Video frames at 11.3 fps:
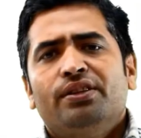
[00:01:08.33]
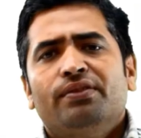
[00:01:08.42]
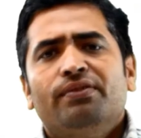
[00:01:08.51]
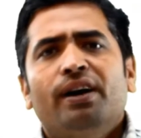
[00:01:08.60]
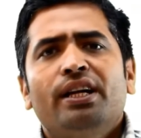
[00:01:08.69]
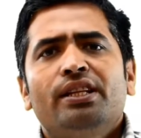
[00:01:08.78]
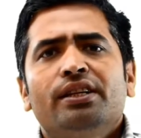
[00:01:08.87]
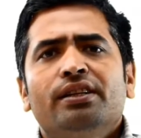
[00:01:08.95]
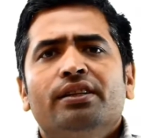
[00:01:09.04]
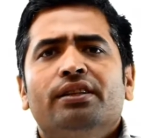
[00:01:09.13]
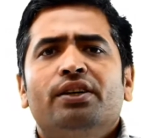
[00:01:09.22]
by
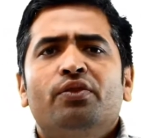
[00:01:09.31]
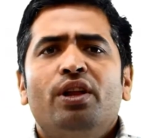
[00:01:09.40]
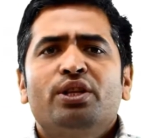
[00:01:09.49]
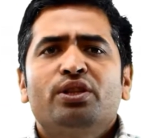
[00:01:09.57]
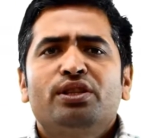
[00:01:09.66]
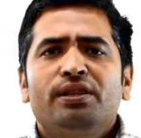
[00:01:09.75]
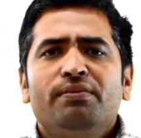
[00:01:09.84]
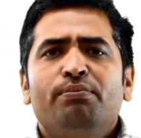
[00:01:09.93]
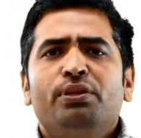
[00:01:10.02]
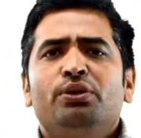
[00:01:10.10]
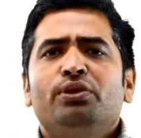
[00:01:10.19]
the relationship
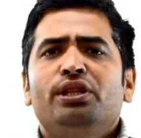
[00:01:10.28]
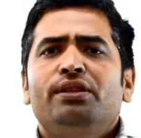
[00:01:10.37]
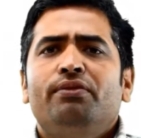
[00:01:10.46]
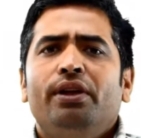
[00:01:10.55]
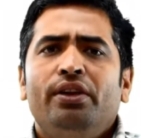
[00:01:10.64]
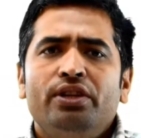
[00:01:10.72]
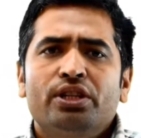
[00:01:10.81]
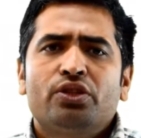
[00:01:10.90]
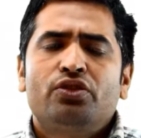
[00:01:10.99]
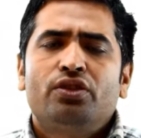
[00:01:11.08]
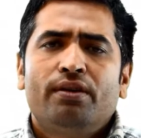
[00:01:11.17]
between the various
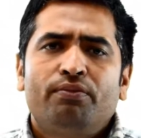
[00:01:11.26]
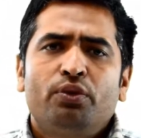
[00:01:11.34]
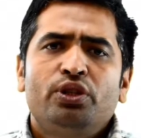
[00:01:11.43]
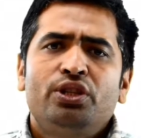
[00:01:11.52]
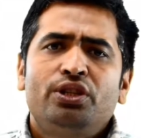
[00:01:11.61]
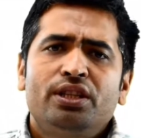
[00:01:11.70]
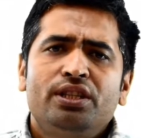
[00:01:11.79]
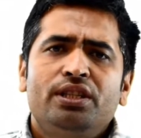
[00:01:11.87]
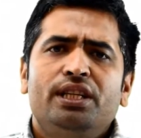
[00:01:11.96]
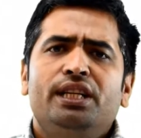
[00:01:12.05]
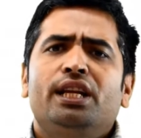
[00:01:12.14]
job positions
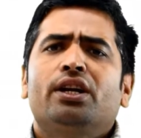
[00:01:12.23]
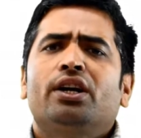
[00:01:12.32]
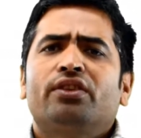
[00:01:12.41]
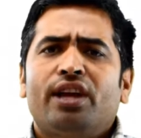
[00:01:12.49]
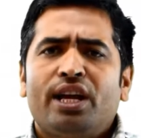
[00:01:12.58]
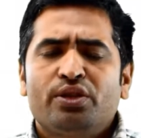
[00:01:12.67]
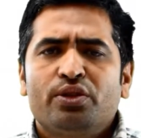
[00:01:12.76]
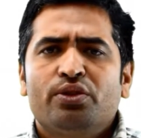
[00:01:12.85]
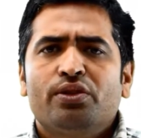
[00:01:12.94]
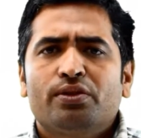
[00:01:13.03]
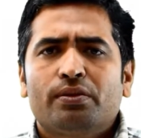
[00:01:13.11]
in an
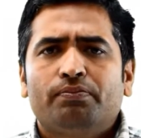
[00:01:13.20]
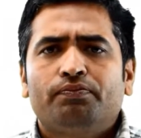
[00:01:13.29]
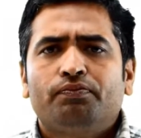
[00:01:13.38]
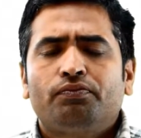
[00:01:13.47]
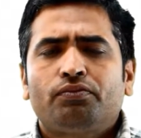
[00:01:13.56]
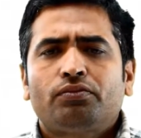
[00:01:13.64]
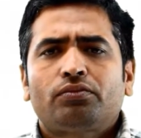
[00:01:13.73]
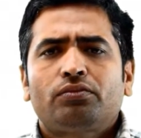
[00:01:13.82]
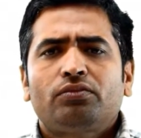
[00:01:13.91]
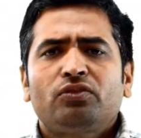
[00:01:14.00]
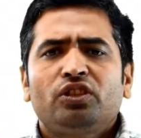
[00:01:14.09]
organization.
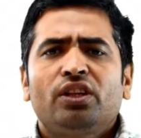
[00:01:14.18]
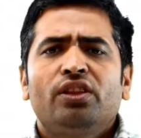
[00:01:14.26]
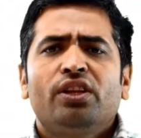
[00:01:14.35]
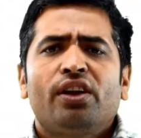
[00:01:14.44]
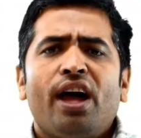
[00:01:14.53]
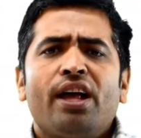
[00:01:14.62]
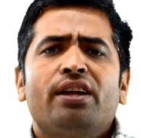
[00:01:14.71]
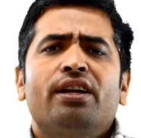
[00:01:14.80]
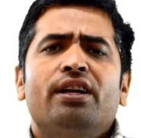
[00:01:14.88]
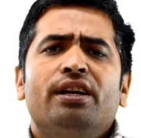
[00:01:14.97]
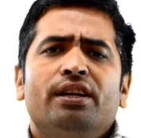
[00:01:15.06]
There are
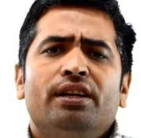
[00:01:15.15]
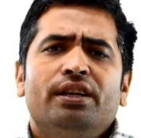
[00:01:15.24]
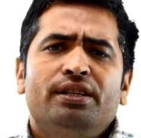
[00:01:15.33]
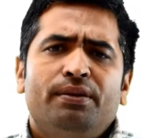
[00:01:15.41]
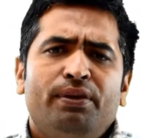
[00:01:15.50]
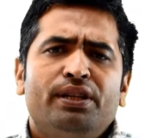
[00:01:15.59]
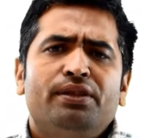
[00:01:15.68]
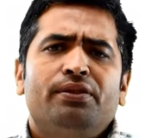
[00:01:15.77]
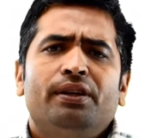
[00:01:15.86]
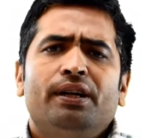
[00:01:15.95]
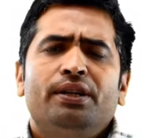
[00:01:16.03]
different
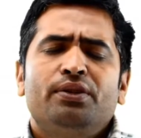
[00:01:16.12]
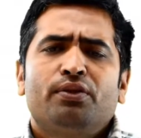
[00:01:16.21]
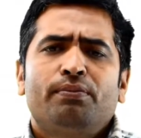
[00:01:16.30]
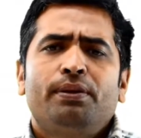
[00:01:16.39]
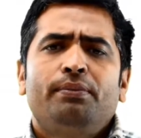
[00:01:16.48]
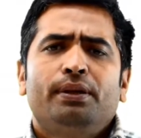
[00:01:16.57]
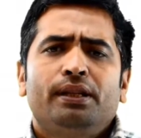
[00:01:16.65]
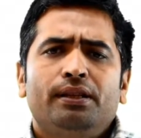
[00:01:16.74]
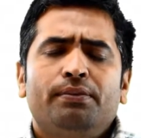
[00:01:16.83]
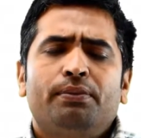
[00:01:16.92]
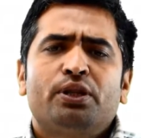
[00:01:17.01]

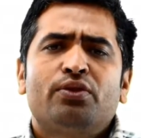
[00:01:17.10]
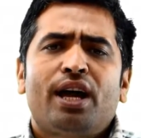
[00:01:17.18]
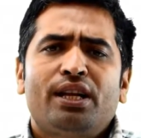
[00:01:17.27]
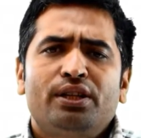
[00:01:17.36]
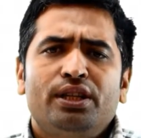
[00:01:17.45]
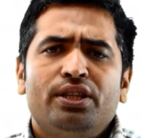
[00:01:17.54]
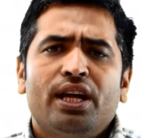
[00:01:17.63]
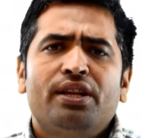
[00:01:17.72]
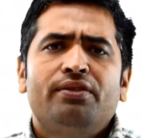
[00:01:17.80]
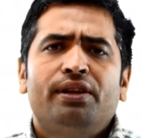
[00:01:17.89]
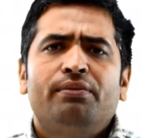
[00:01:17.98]
people, personalities, and
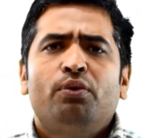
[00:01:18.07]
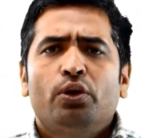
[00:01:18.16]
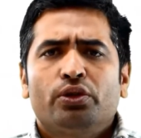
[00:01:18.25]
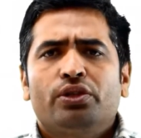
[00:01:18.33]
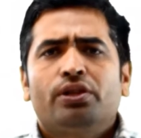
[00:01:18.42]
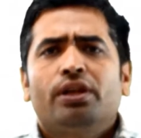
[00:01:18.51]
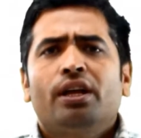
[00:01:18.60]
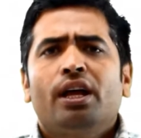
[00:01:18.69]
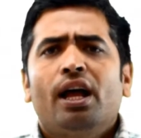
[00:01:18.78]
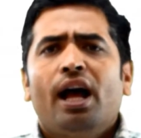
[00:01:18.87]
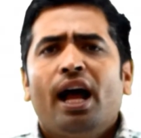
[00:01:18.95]
different posts.
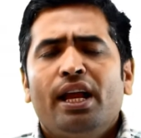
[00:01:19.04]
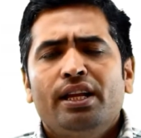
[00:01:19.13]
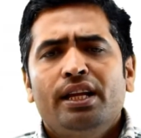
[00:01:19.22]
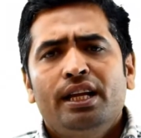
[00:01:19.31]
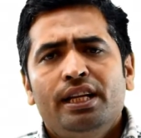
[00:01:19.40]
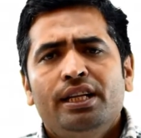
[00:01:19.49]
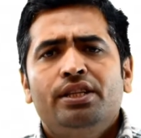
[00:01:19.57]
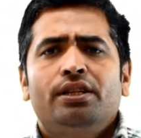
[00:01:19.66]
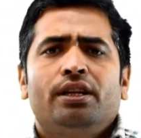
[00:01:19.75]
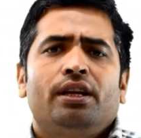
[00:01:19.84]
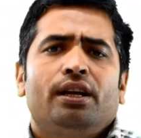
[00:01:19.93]
And it
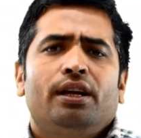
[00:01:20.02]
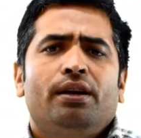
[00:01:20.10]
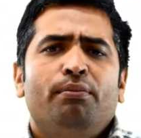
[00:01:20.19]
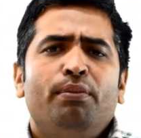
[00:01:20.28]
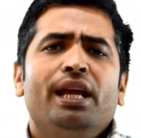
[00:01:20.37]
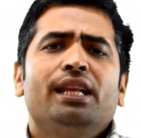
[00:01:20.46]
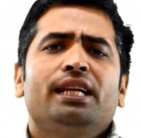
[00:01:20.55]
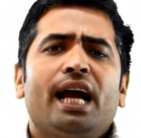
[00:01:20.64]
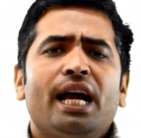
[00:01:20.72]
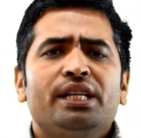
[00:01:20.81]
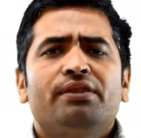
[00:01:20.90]
is mainly
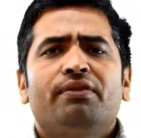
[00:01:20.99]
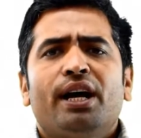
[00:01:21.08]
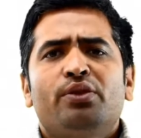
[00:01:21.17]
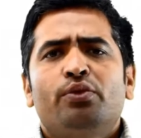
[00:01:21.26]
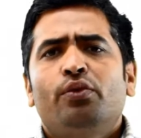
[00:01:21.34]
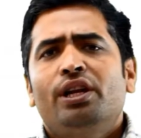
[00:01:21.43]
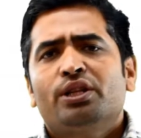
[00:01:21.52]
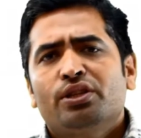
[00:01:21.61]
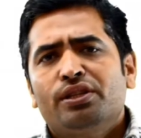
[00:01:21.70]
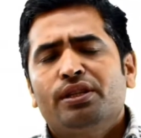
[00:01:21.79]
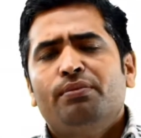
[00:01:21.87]
guided by the
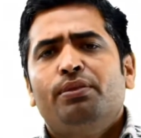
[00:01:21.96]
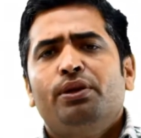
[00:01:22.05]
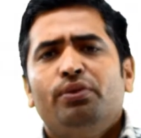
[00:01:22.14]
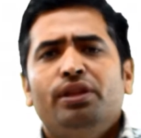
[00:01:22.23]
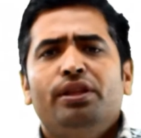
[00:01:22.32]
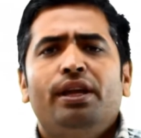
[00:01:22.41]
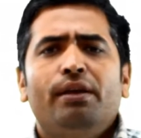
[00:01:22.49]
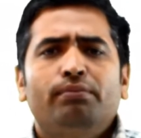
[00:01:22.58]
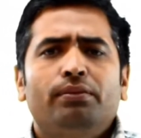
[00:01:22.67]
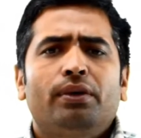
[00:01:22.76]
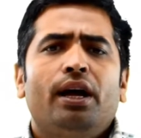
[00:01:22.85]
relationship between
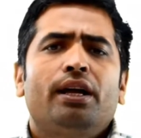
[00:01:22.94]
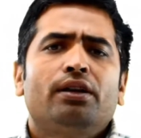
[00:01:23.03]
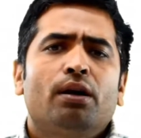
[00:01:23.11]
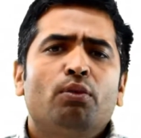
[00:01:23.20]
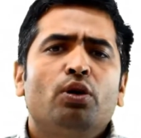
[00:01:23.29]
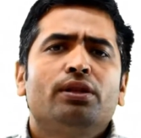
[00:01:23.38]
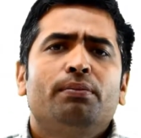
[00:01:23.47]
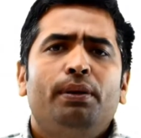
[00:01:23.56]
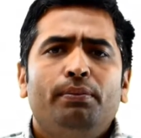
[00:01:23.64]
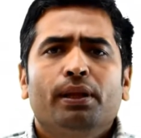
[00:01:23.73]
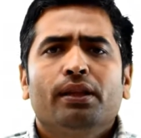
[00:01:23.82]
them and among the
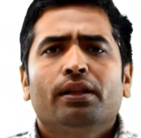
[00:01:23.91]
people.